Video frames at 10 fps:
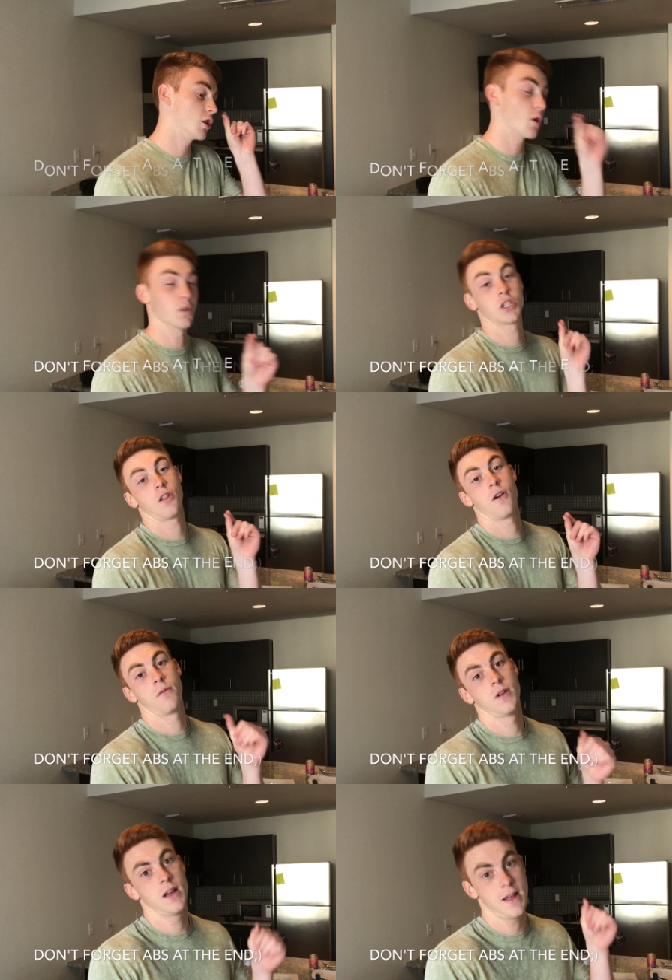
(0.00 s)
going slow.
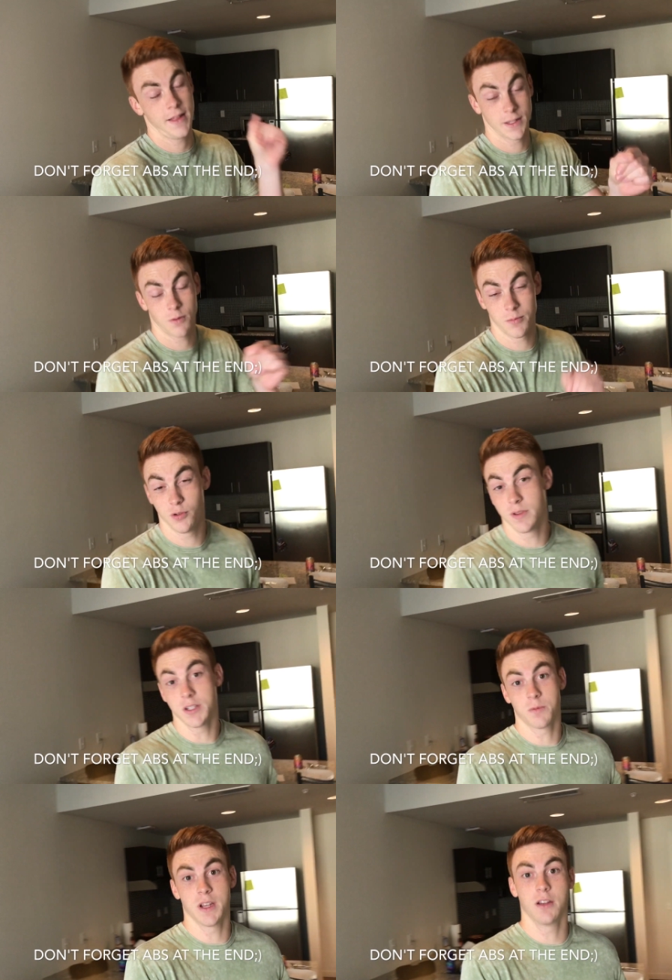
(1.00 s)
That's what I'm doing
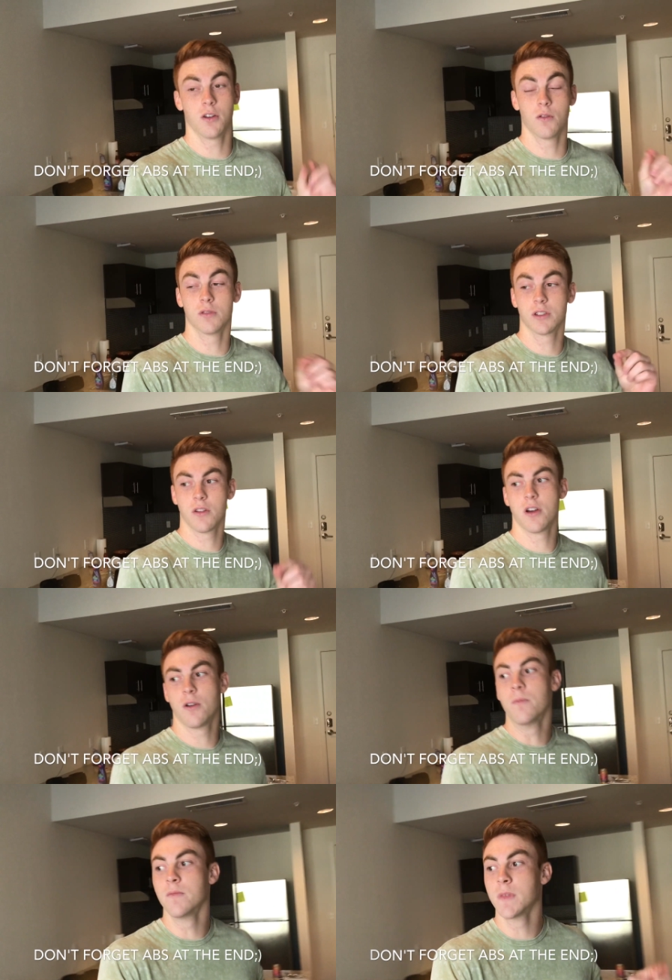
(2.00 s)
this week, going slow.